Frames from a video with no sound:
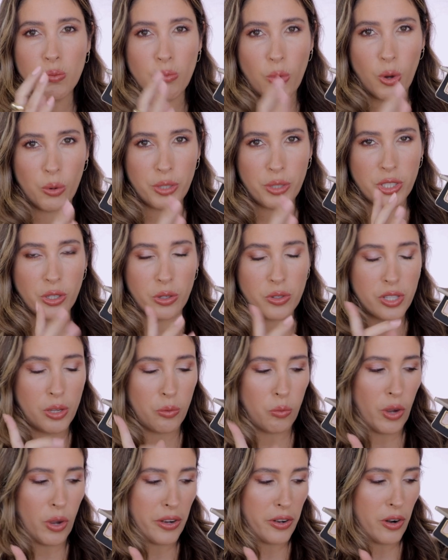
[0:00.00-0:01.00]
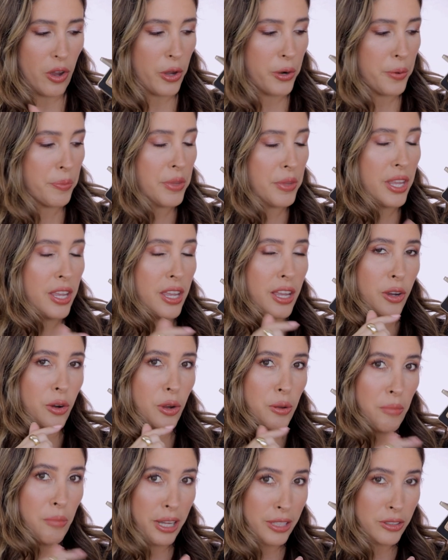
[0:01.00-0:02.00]
mauve tones and whatnot.
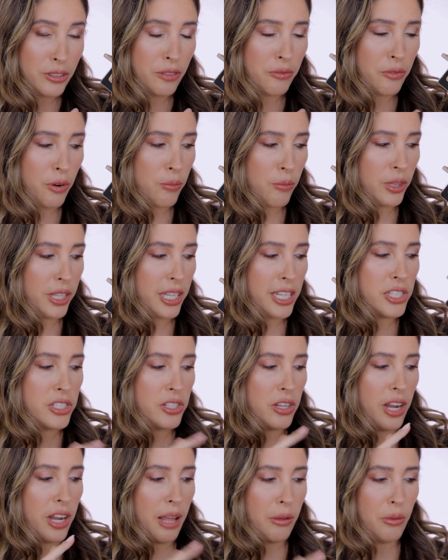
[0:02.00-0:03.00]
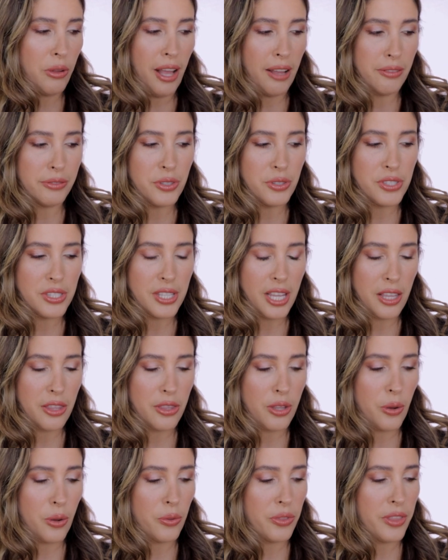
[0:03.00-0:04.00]
Going back to the formulation, I will have to say
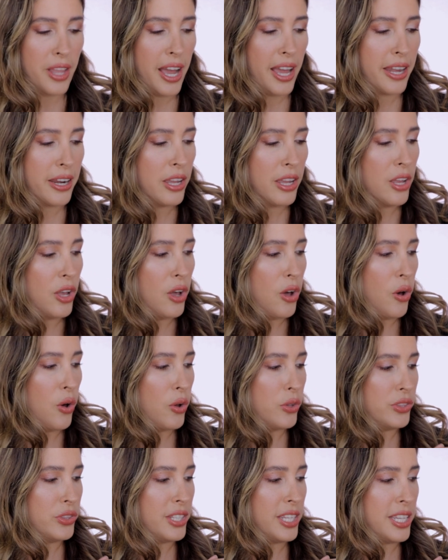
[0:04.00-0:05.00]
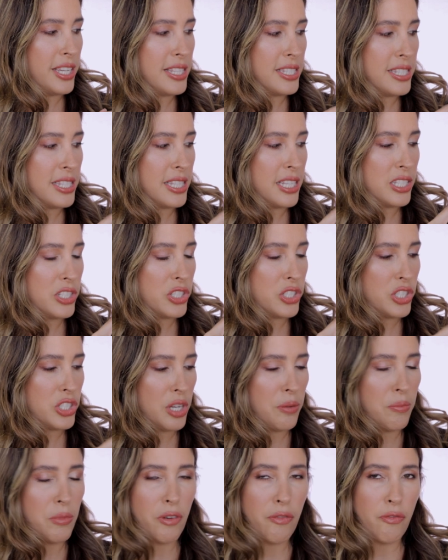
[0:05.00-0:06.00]
though that on these
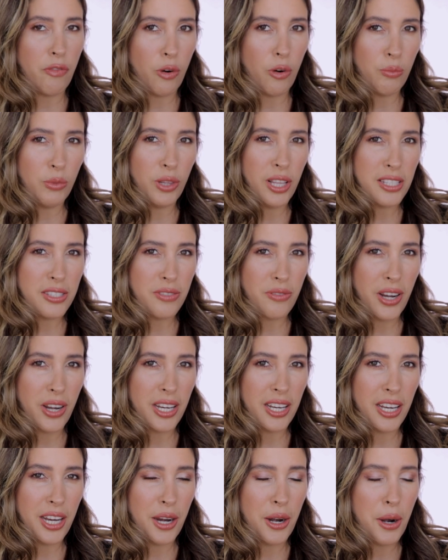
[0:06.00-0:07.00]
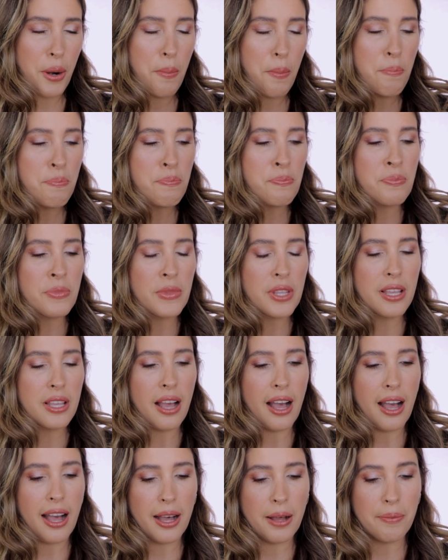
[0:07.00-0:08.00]
shimmer formulas right here,
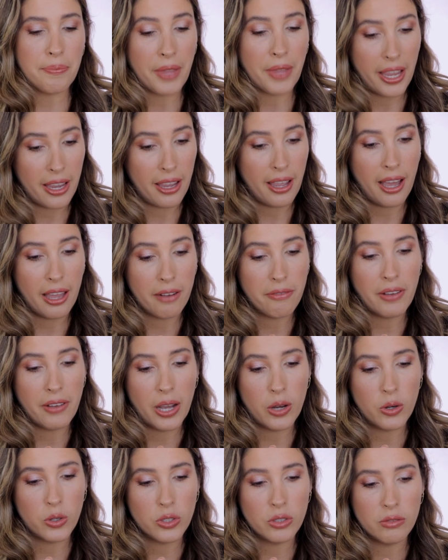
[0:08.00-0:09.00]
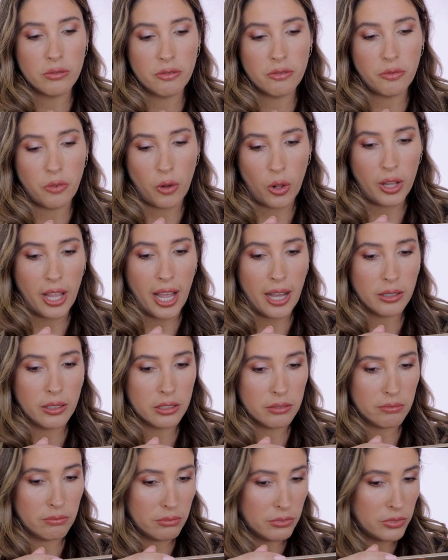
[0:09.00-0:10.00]
I have found
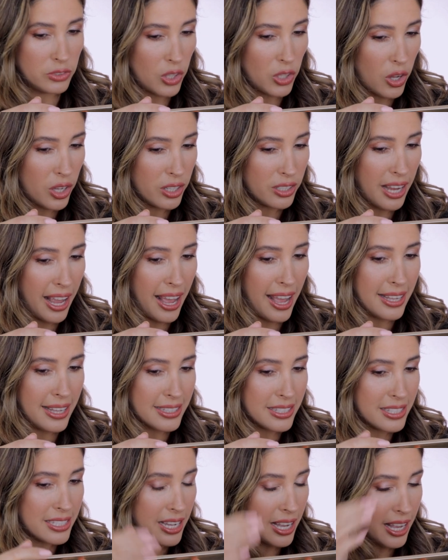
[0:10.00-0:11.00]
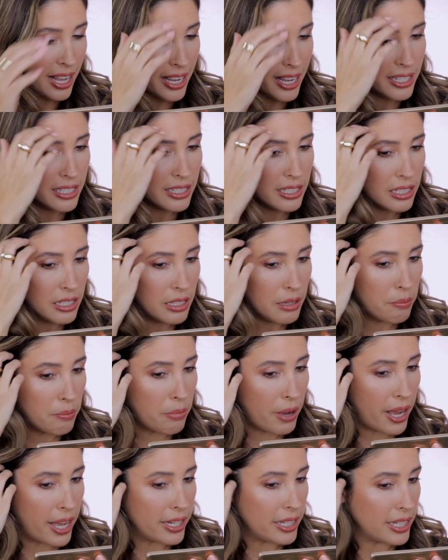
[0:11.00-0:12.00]
fallout. Not a ton,
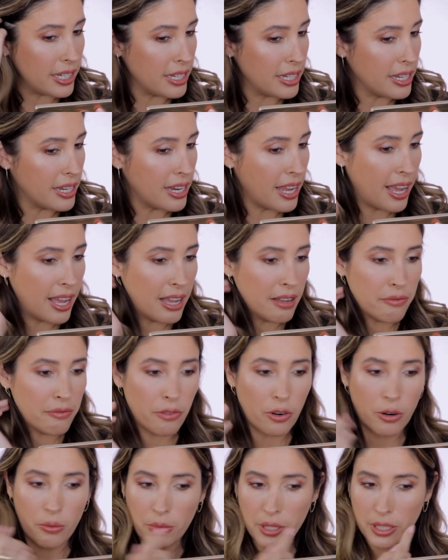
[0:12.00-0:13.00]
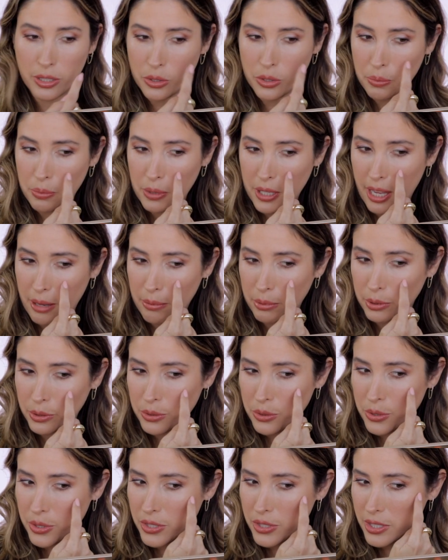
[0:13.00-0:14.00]
but enough for me to be able
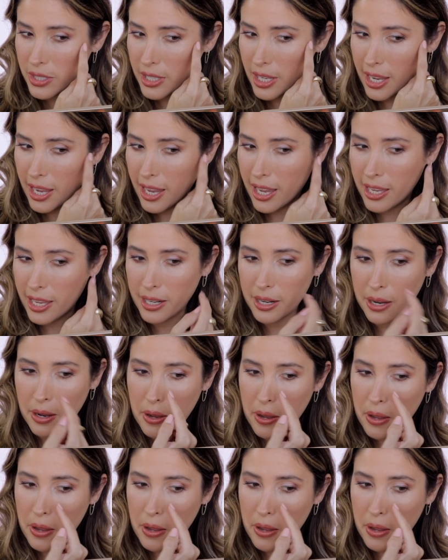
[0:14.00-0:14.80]
to see it,